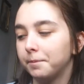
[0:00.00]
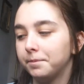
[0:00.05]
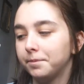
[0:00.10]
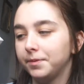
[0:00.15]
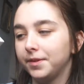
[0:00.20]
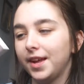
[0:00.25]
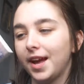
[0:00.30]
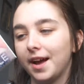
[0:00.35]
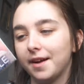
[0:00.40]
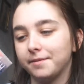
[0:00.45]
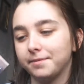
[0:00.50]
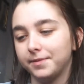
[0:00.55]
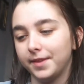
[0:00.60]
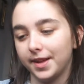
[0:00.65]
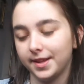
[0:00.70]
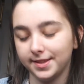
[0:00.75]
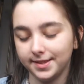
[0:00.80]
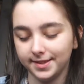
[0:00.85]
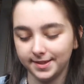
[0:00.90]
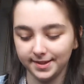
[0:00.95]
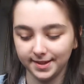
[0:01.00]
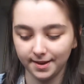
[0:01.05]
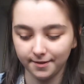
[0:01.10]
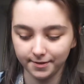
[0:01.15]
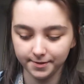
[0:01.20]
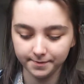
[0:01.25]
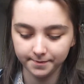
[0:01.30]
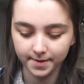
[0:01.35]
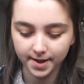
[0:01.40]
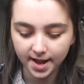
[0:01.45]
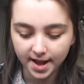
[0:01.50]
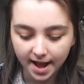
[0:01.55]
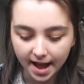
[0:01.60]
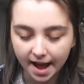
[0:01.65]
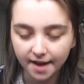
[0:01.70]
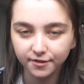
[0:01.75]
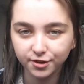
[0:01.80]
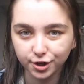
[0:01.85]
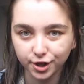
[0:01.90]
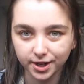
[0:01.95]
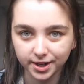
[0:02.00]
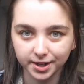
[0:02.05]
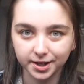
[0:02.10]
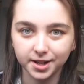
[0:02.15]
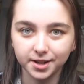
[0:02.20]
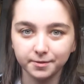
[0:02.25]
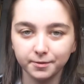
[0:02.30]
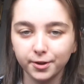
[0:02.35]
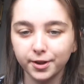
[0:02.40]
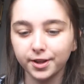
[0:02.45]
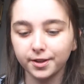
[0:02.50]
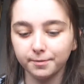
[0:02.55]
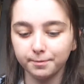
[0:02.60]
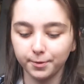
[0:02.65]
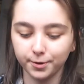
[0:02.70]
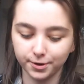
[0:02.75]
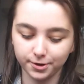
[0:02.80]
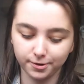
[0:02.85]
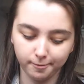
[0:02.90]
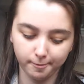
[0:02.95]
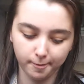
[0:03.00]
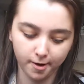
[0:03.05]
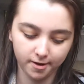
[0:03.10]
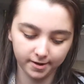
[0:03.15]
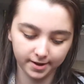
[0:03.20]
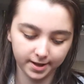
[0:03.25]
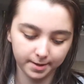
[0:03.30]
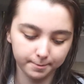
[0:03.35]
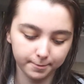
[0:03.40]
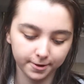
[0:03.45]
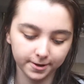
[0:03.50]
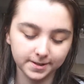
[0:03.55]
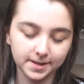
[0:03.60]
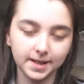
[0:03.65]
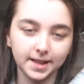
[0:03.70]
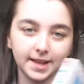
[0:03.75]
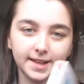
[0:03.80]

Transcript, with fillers: So yeah, that's that one. I haven't got any books from Hotkey Books.